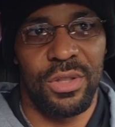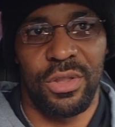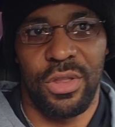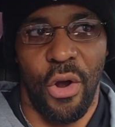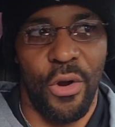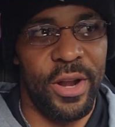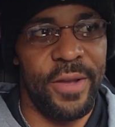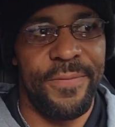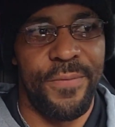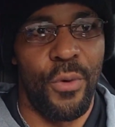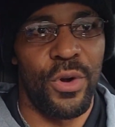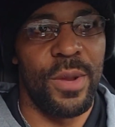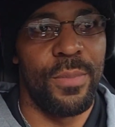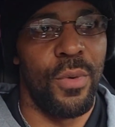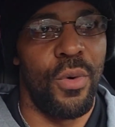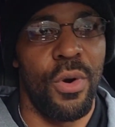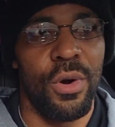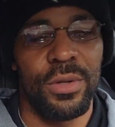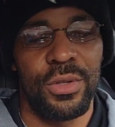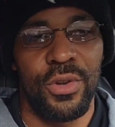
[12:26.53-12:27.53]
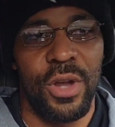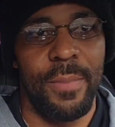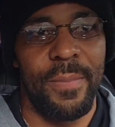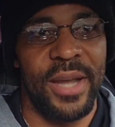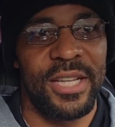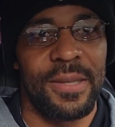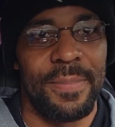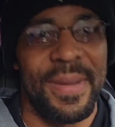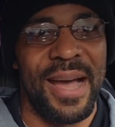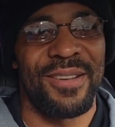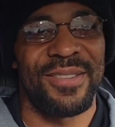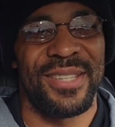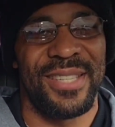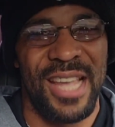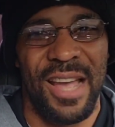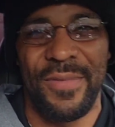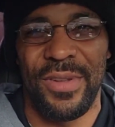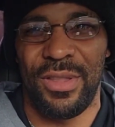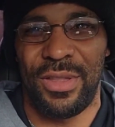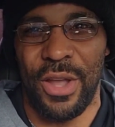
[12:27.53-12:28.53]
30, 40 more. So it makes about
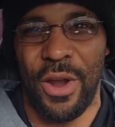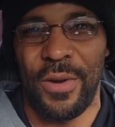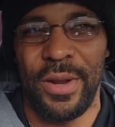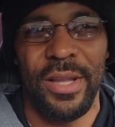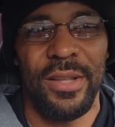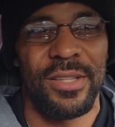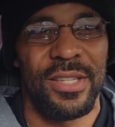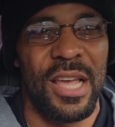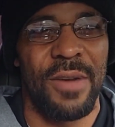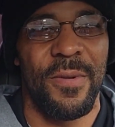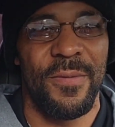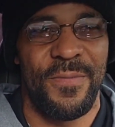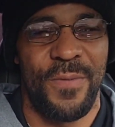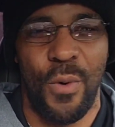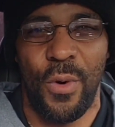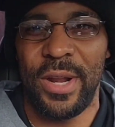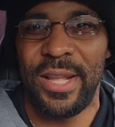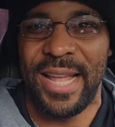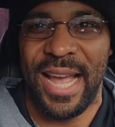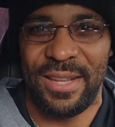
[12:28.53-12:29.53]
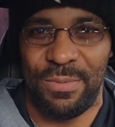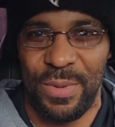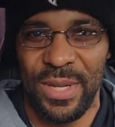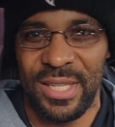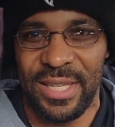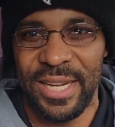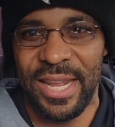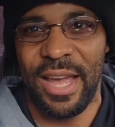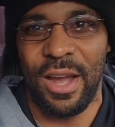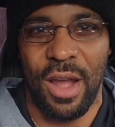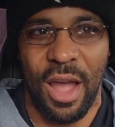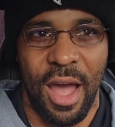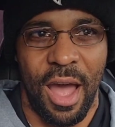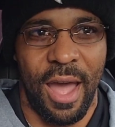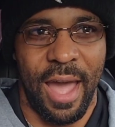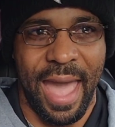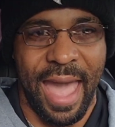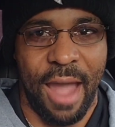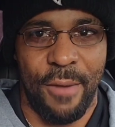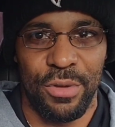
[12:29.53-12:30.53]
730, 740. We see that
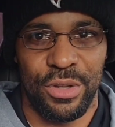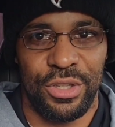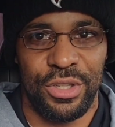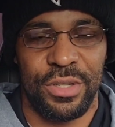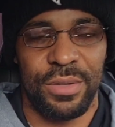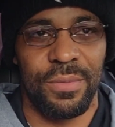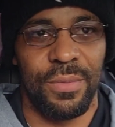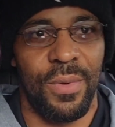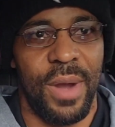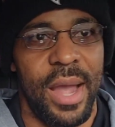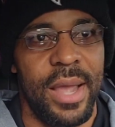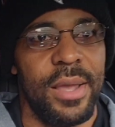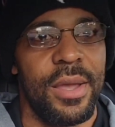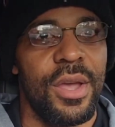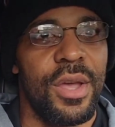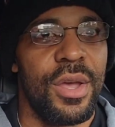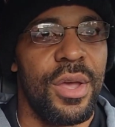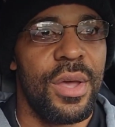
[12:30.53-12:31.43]
average, right?